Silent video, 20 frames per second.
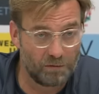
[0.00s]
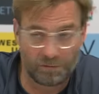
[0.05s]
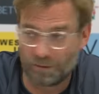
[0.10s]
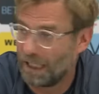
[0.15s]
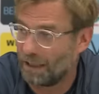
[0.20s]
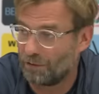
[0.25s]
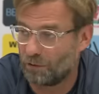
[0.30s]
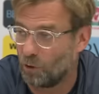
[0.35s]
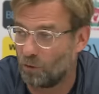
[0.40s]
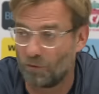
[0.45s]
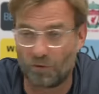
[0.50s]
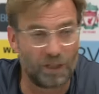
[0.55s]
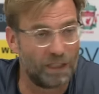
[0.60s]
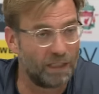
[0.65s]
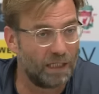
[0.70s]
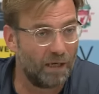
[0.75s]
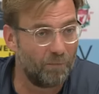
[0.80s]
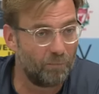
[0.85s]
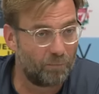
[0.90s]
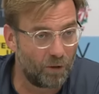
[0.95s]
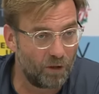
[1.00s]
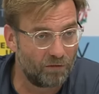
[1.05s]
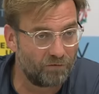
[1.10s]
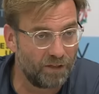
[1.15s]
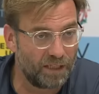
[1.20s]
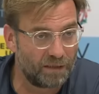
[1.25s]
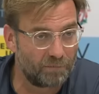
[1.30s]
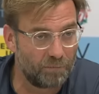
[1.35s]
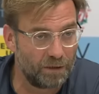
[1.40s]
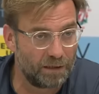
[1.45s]
and I don't think I'm
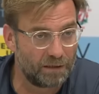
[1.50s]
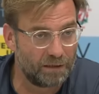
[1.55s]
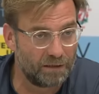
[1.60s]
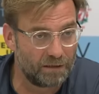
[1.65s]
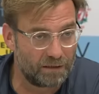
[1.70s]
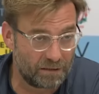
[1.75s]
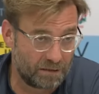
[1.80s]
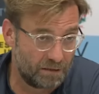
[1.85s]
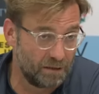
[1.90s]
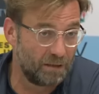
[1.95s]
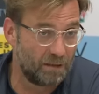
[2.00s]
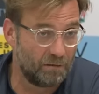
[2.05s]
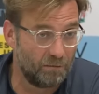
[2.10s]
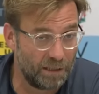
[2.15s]
perfect, but it's uh,